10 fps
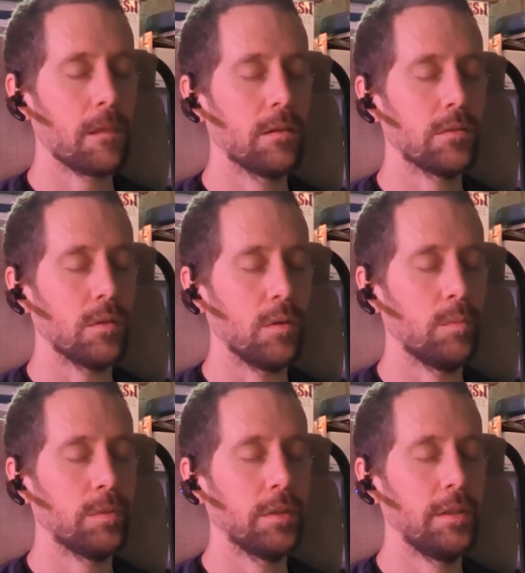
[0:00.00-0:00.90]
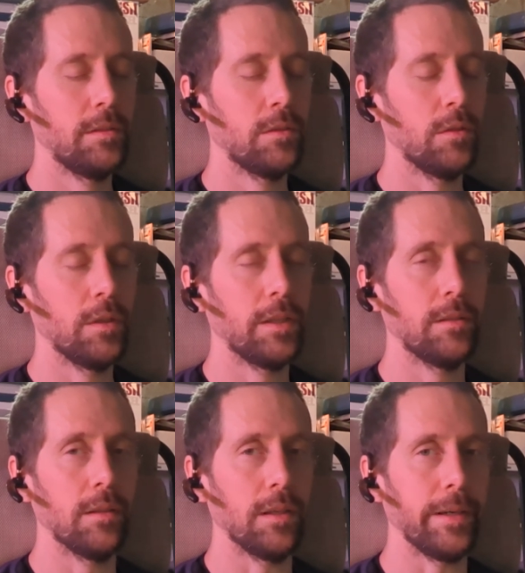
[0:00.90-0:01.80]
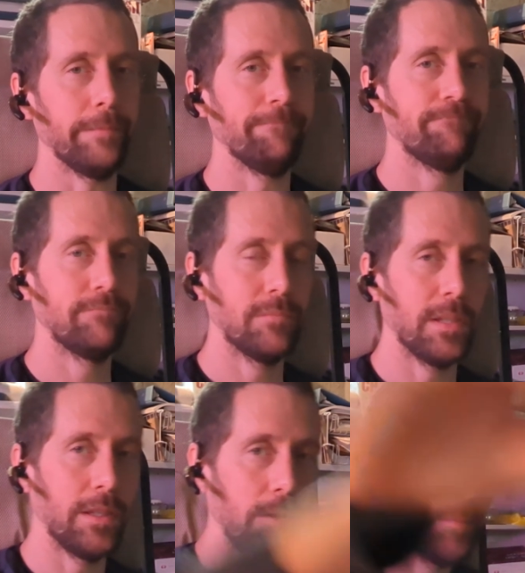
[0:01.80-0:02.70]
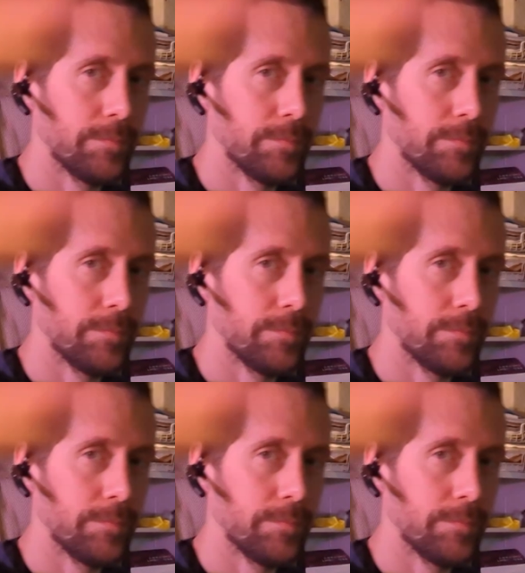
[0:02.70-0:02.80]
So please donate to that. Thank you.